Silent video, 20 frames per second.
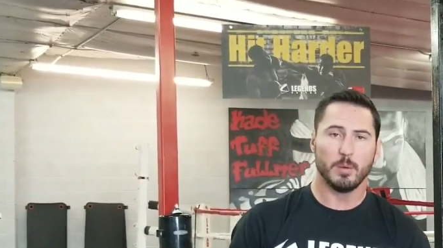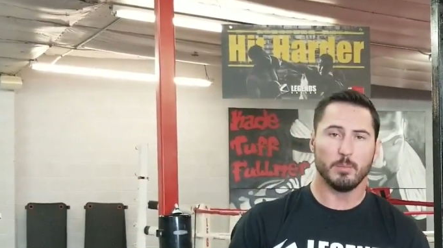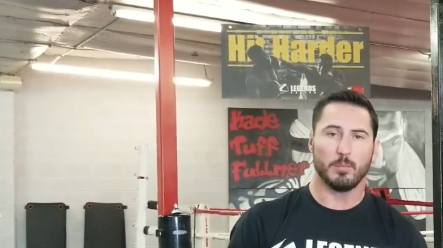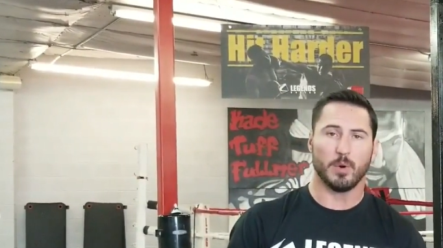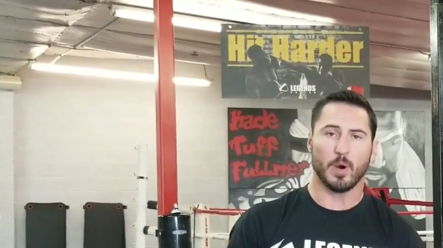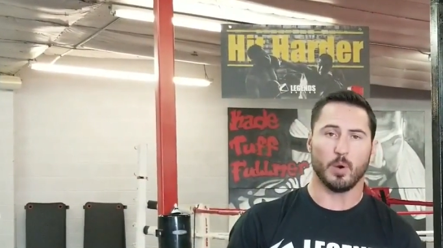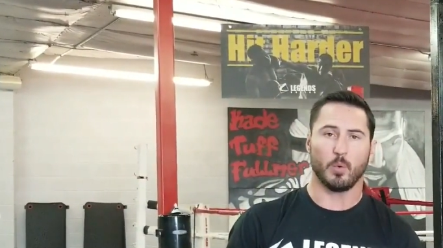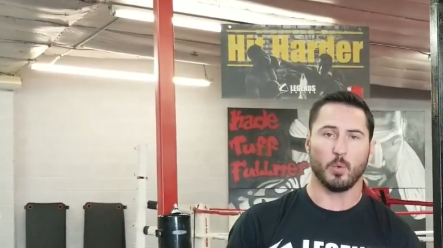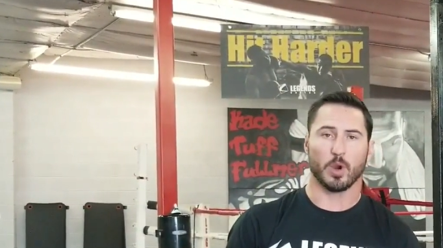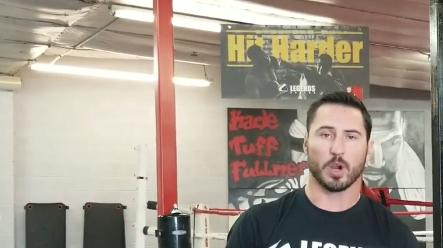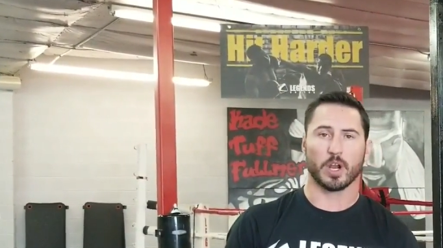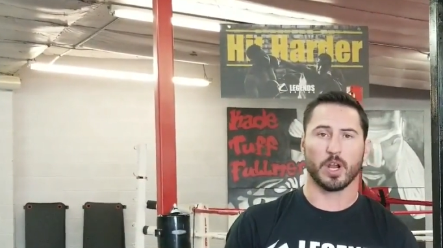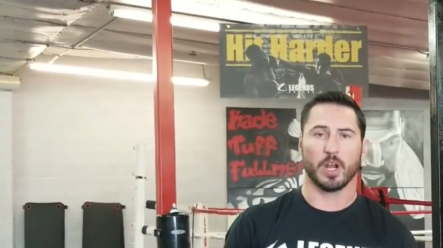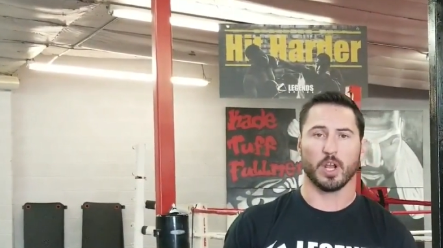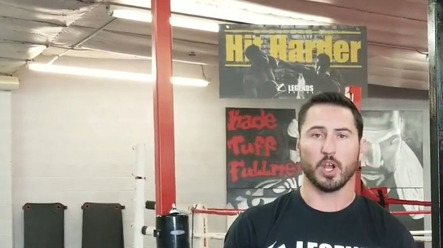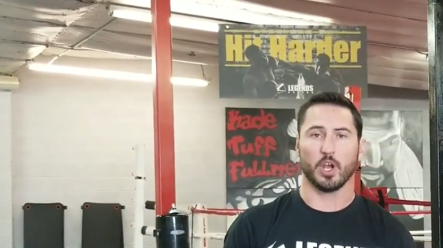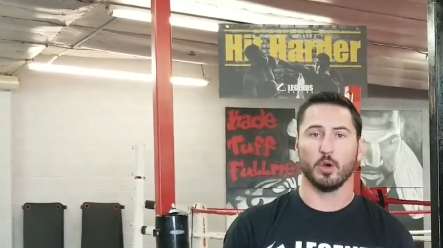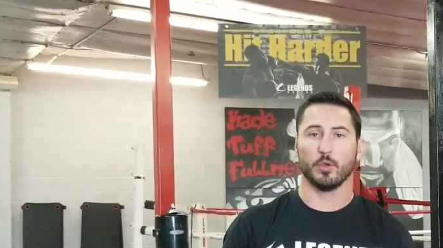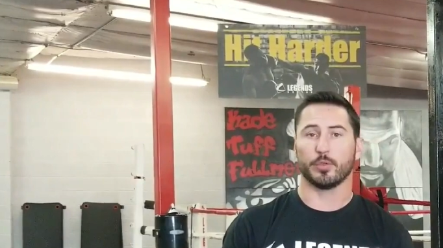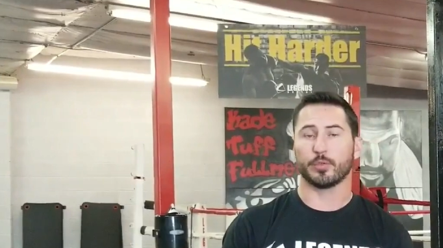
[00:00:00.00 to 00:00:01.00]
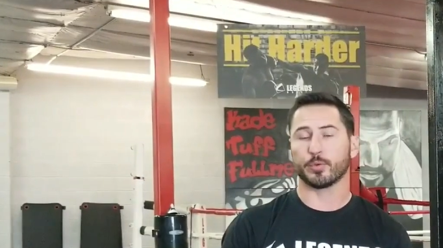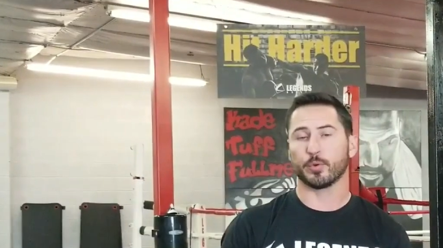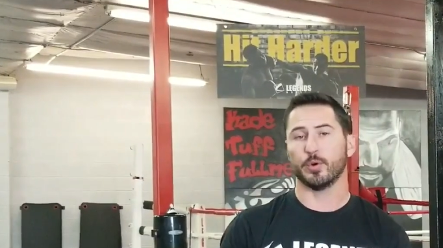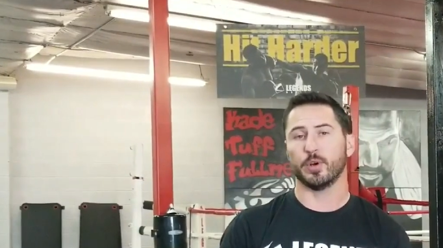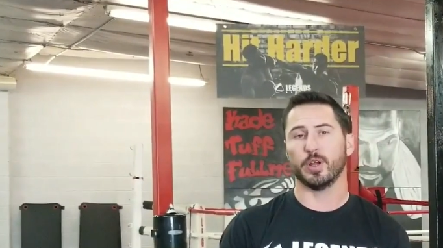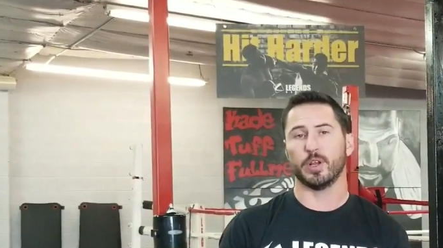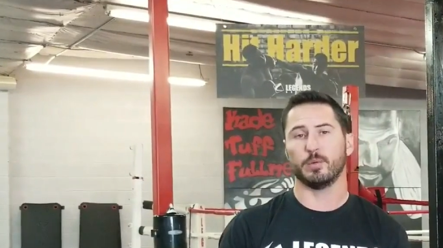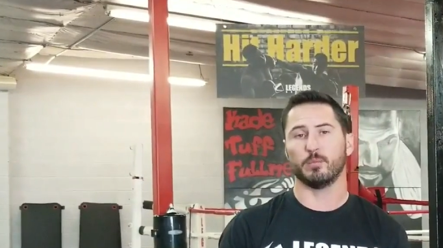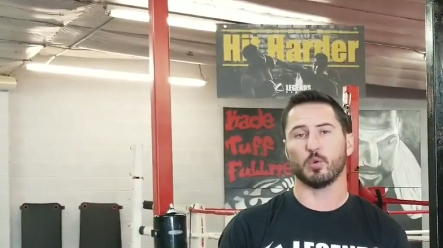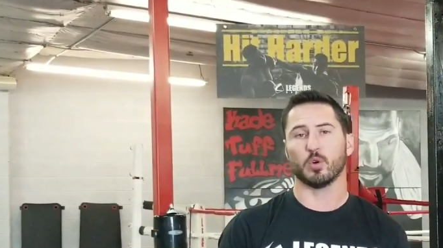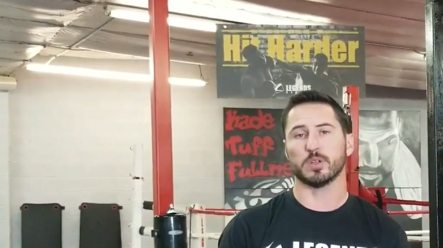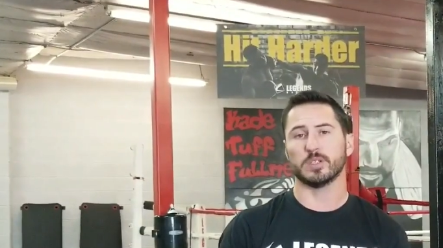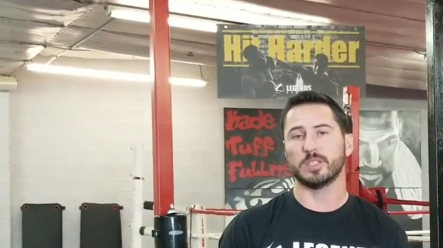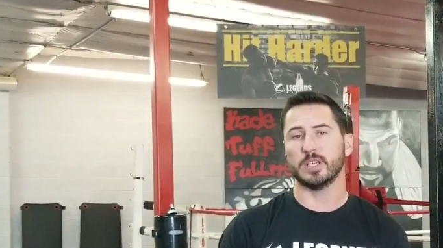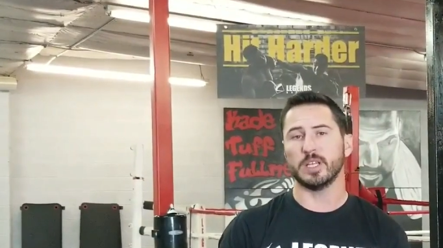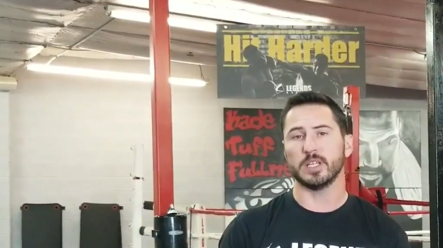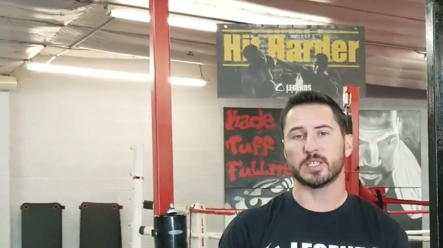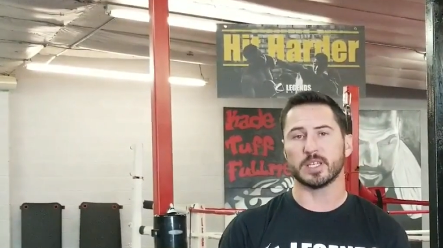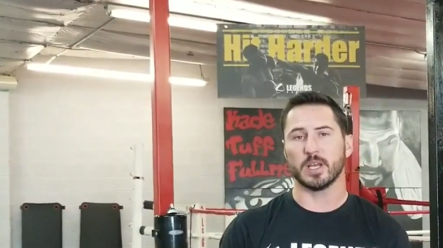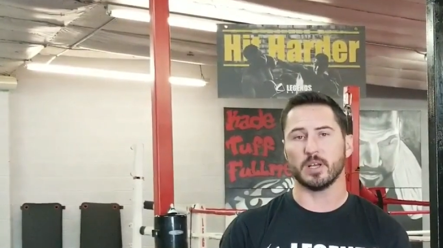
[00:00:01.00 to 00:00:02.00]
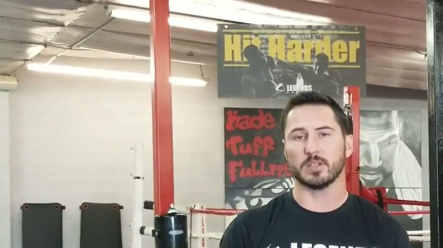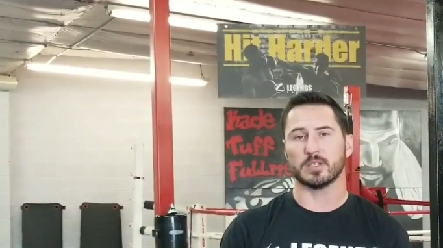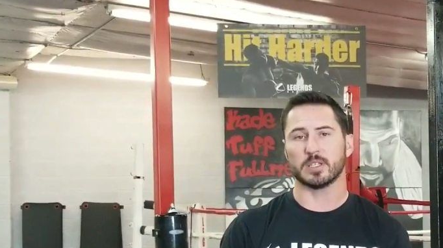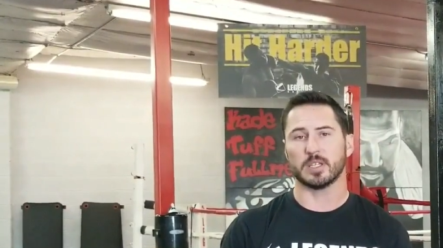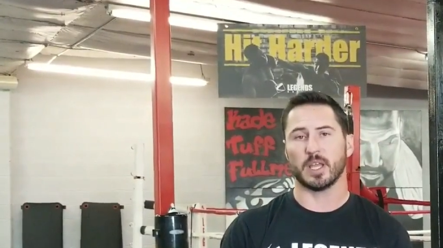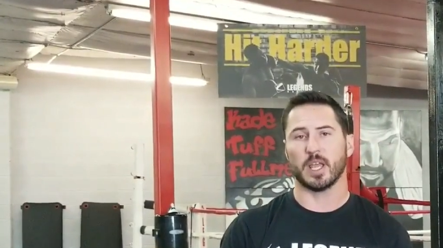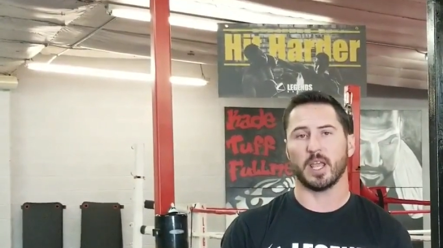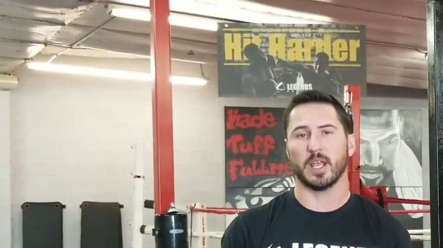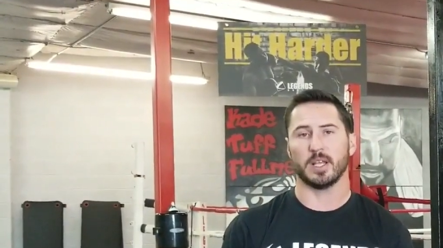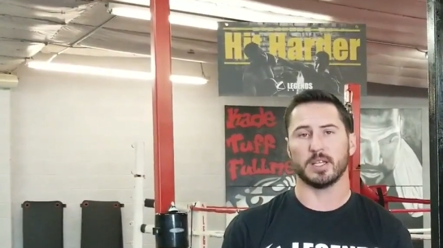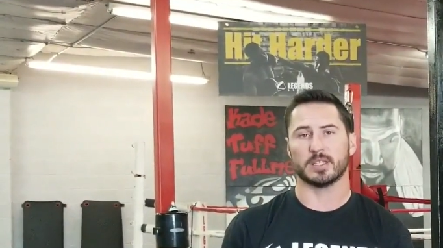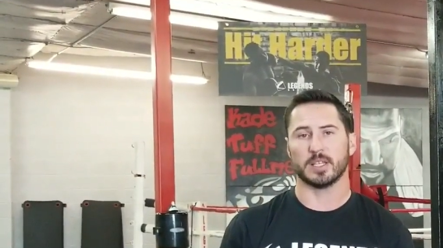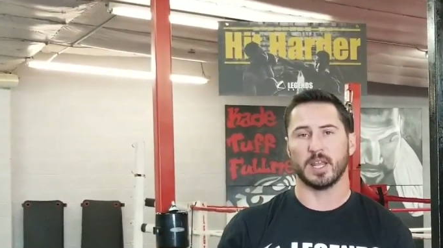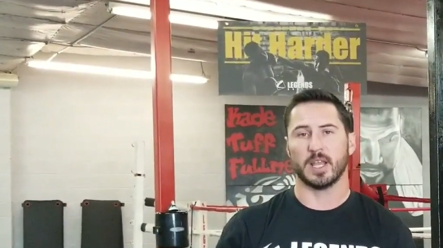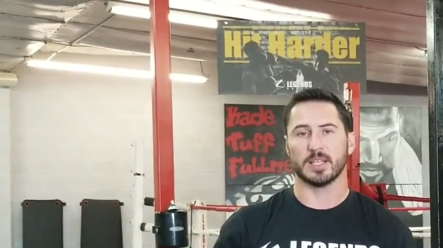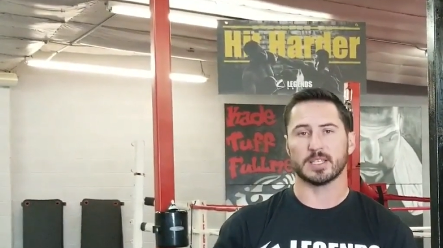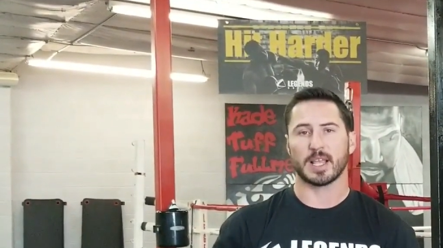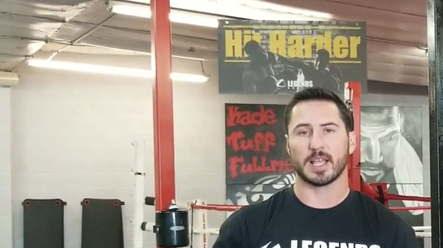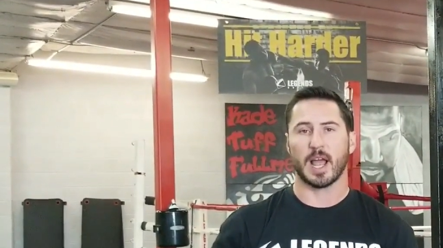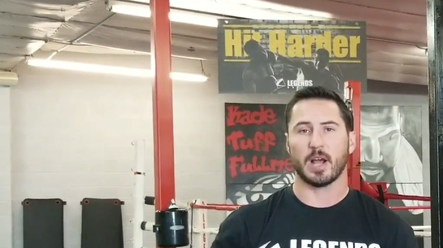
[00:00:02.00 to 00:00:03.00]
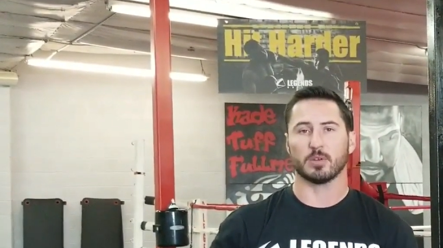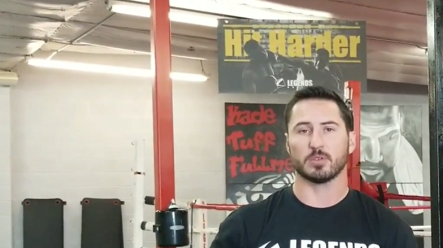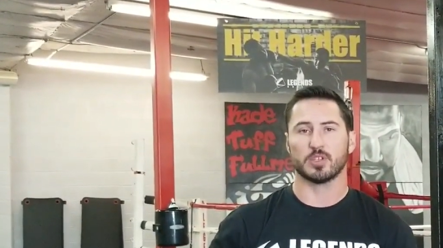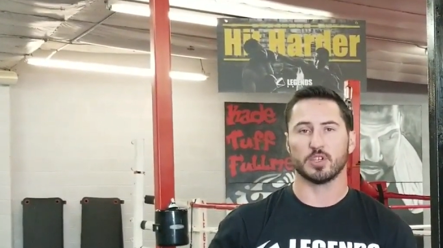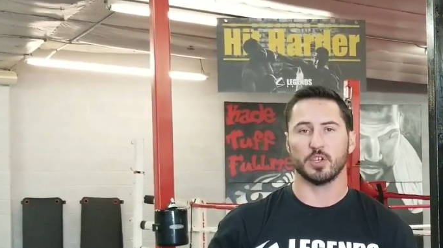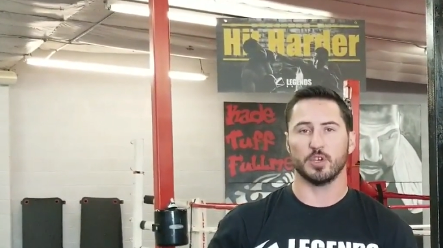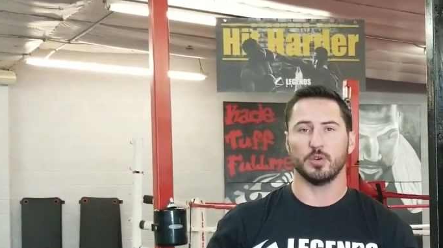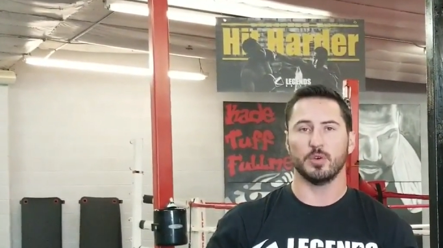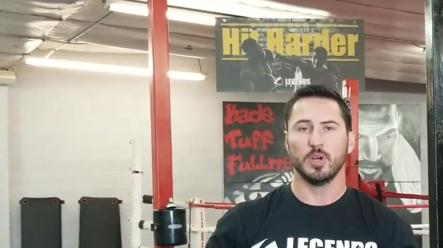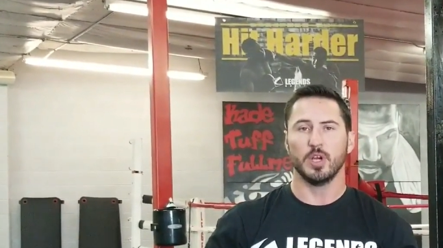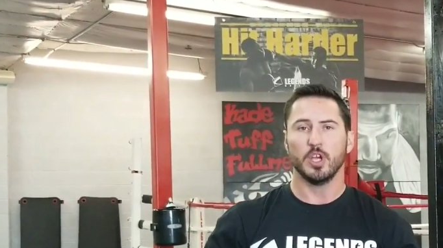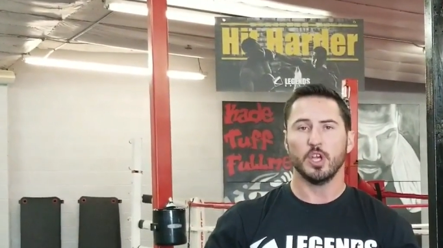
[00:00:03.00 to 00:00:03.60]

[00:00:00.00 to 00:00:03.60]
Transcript: But we're going to go through it in more detail today in today's how-to.